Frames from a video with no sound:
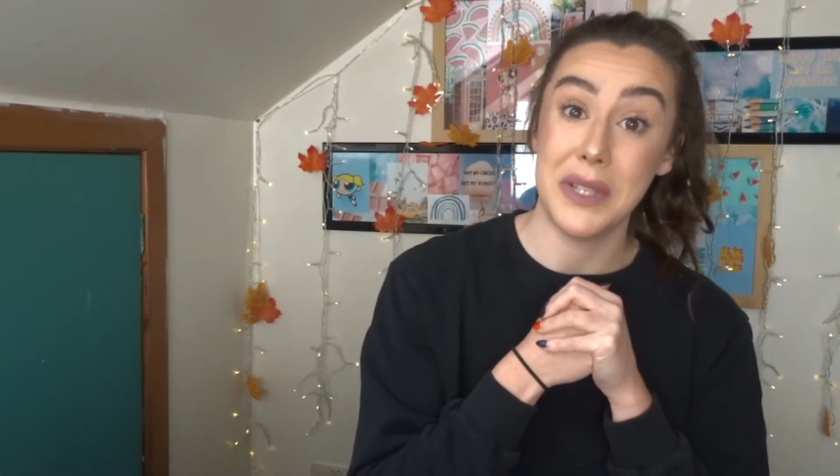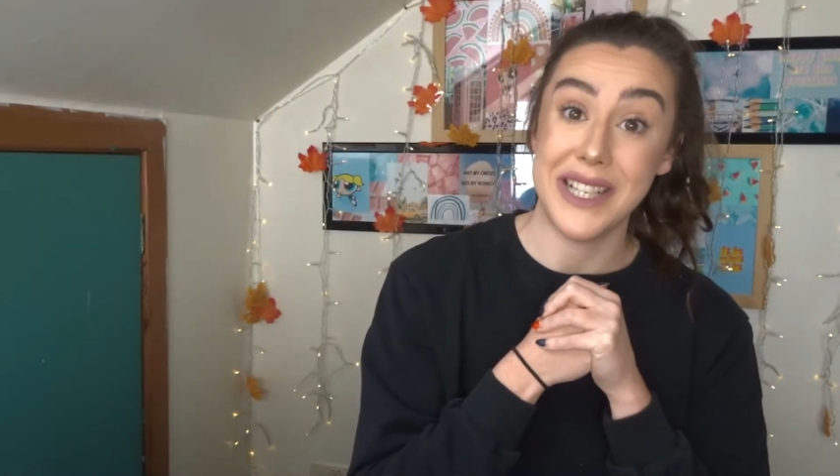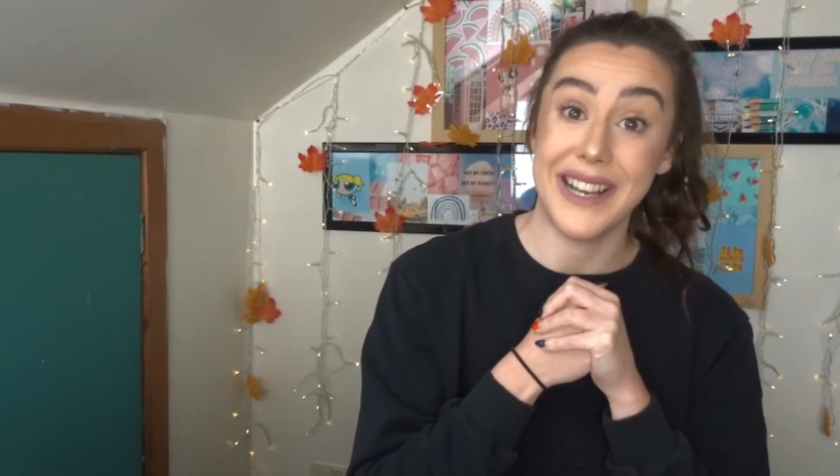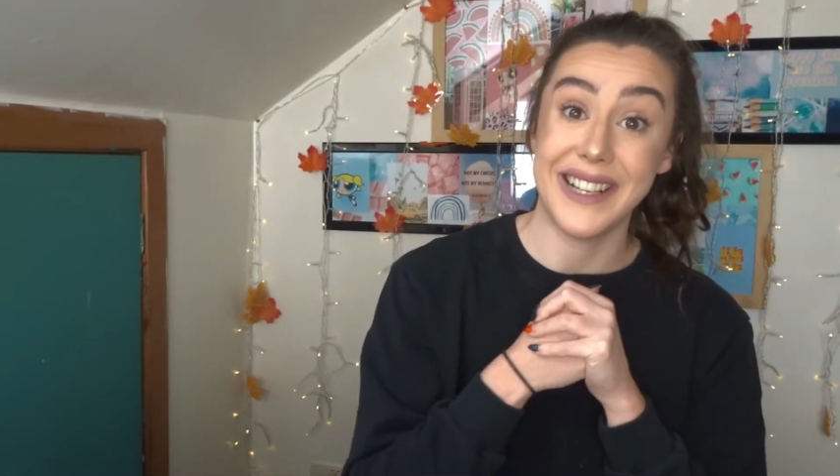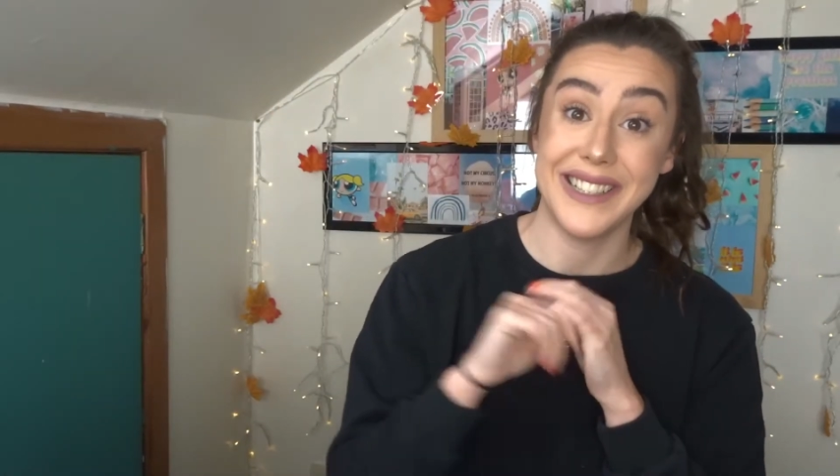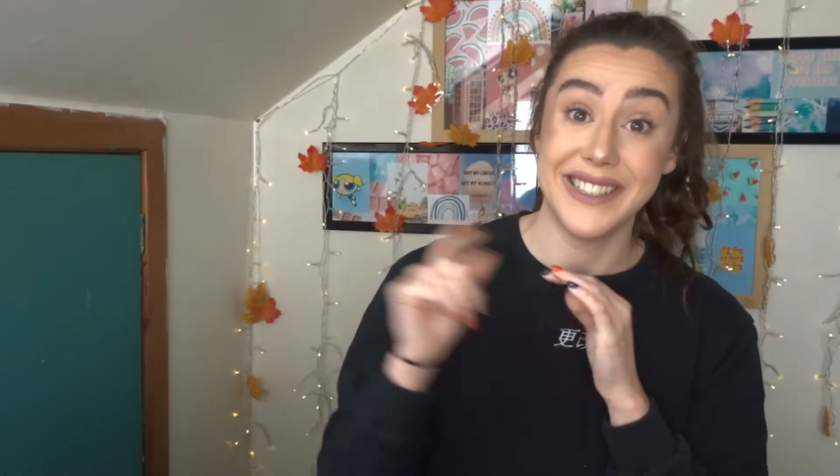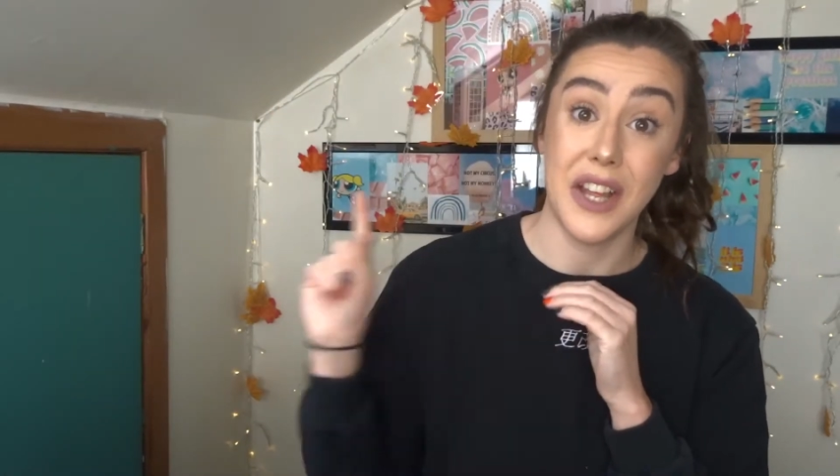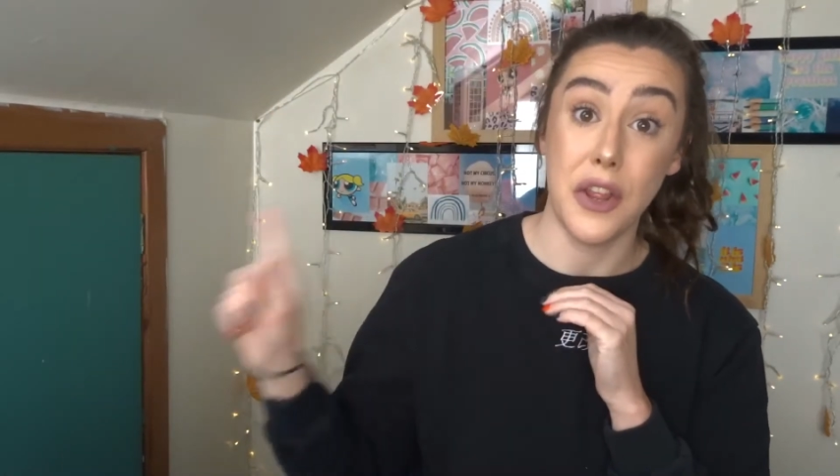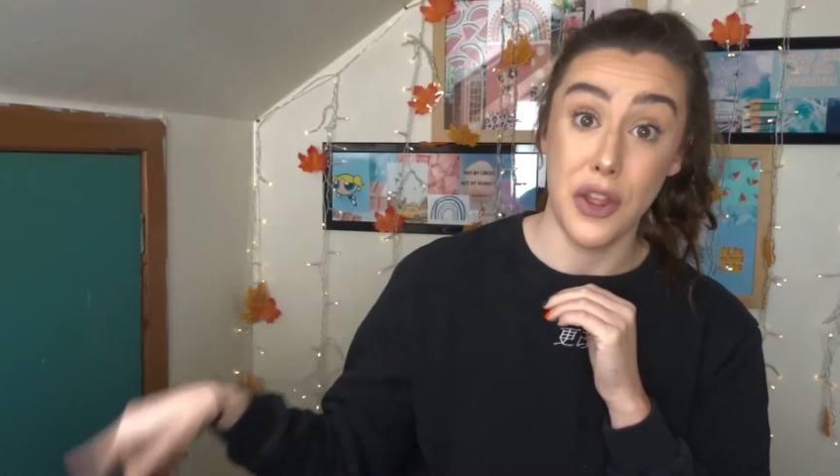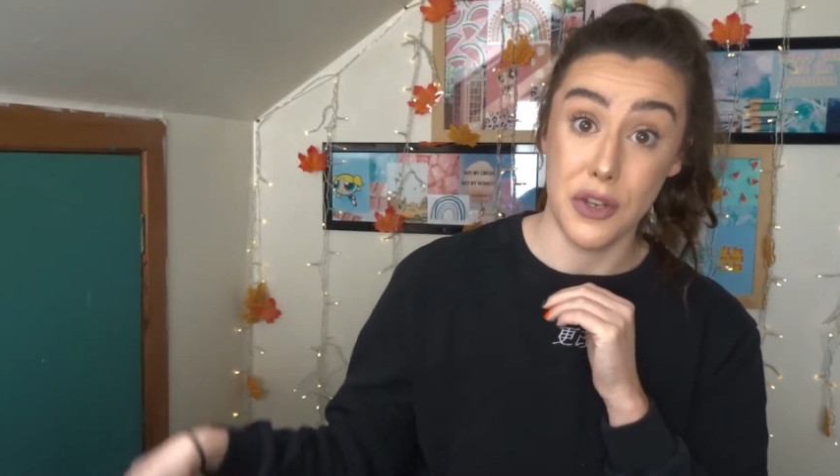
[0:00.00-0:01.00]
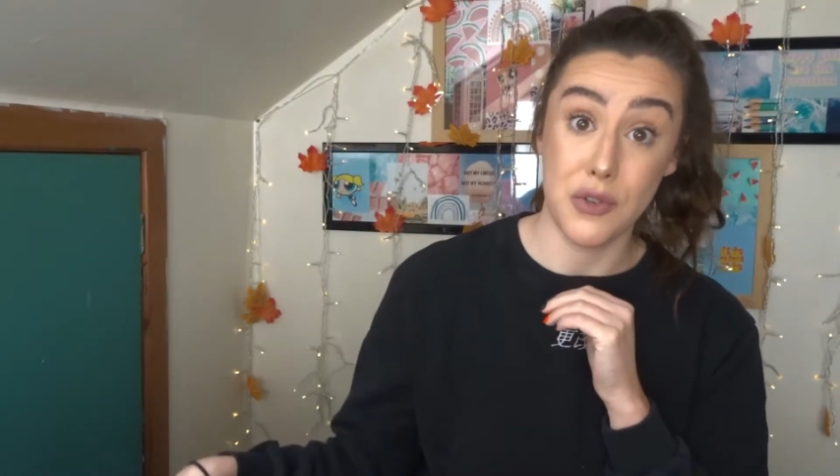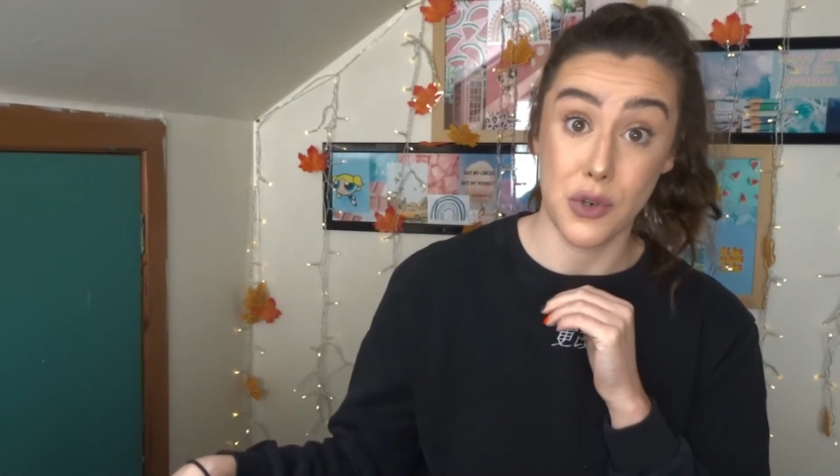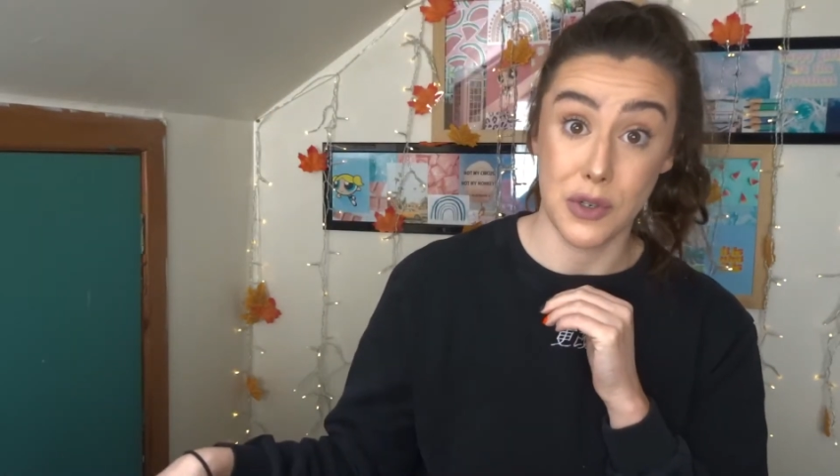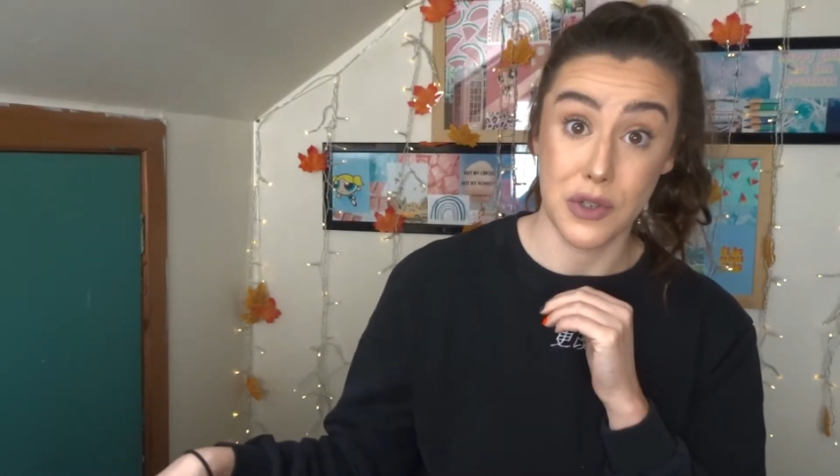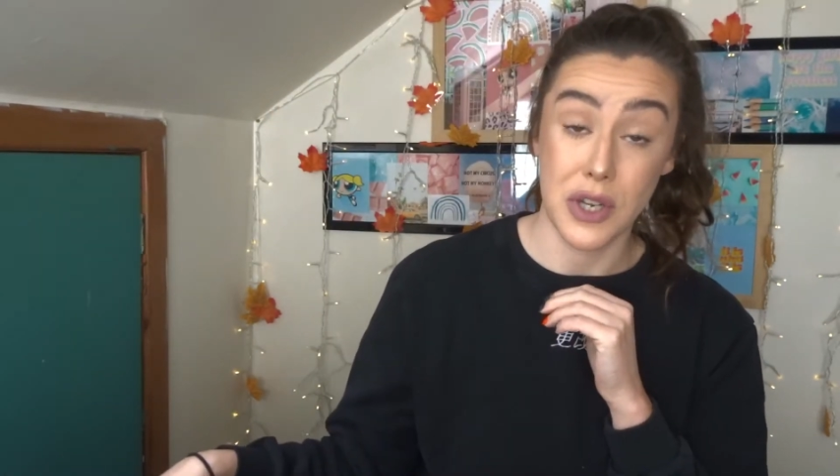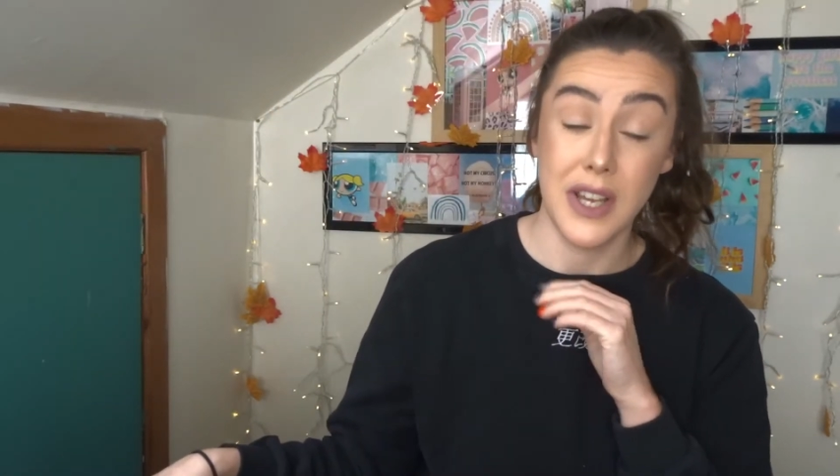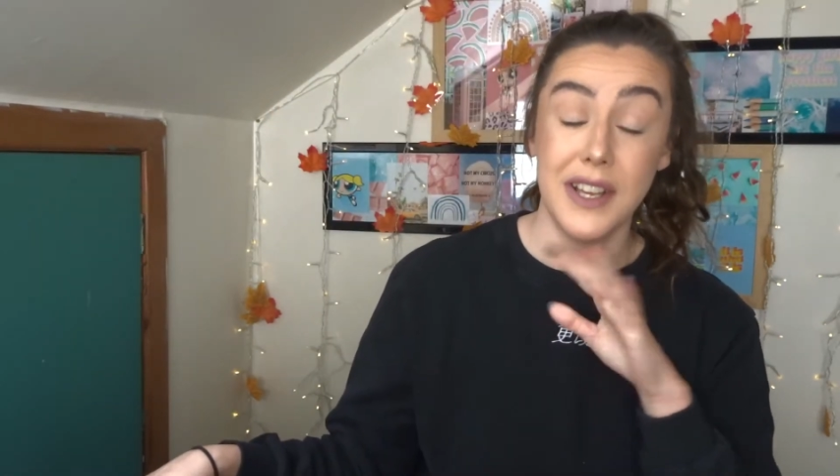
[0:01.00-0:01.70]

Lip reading: tackling the drawers.